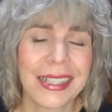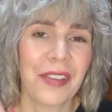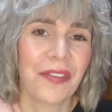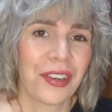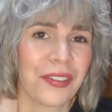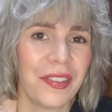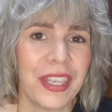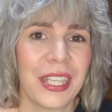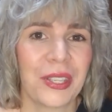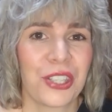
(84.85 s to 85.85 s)
different
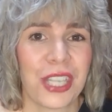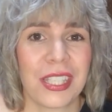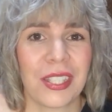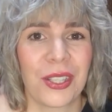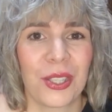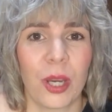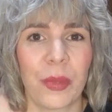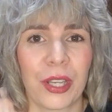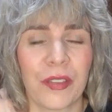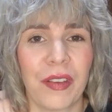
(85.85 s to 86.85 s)
video just on the
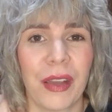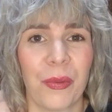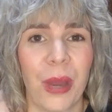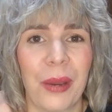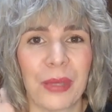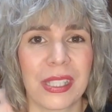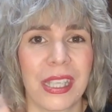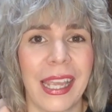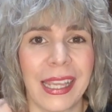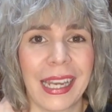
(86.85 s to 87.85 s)
topic of where we're
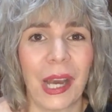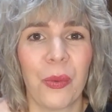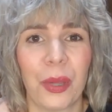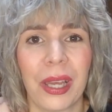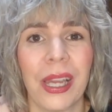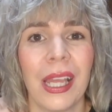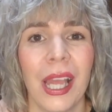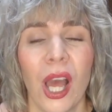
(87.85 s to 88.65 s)
staying and how we're